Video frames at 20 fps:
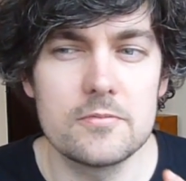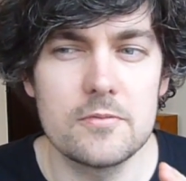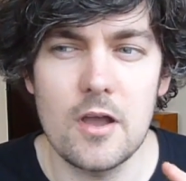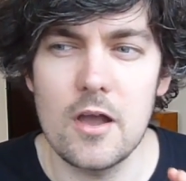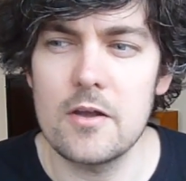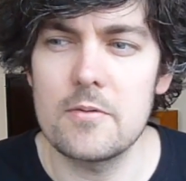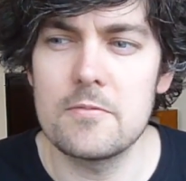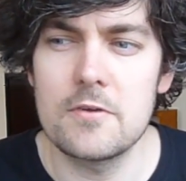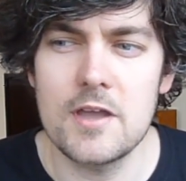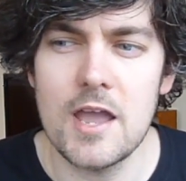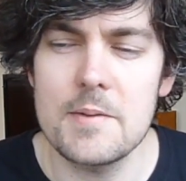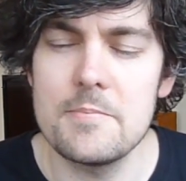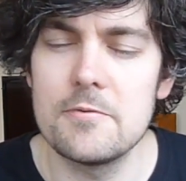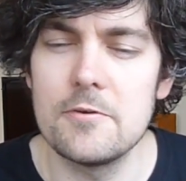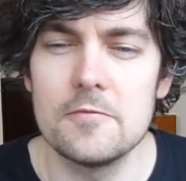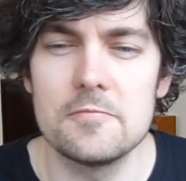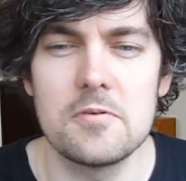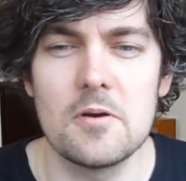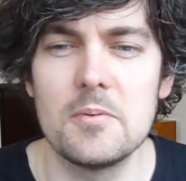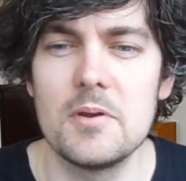are
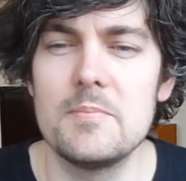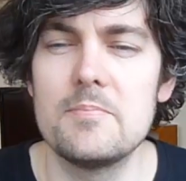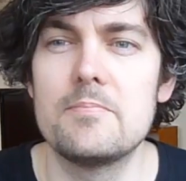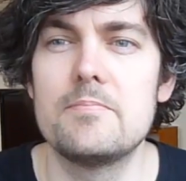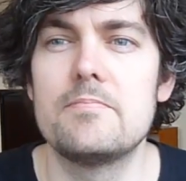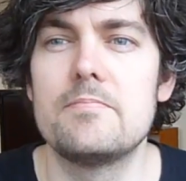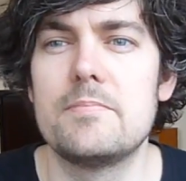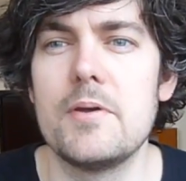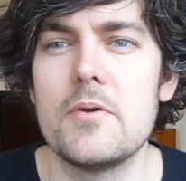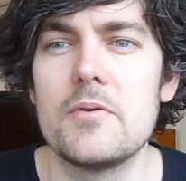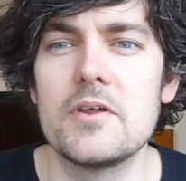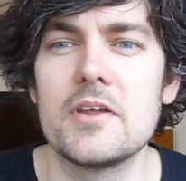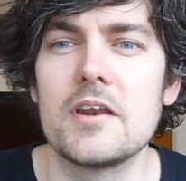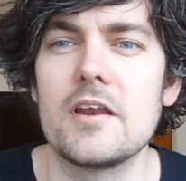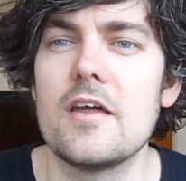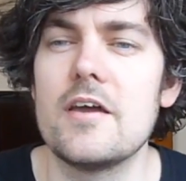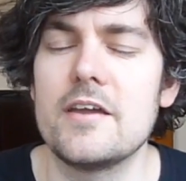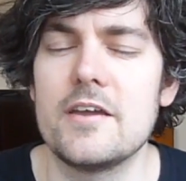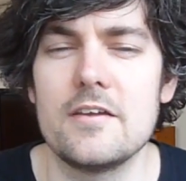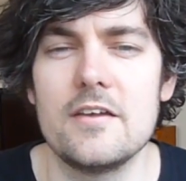capable of probably building
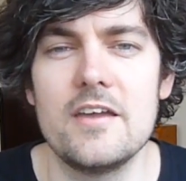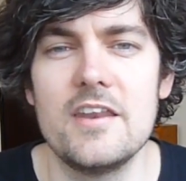an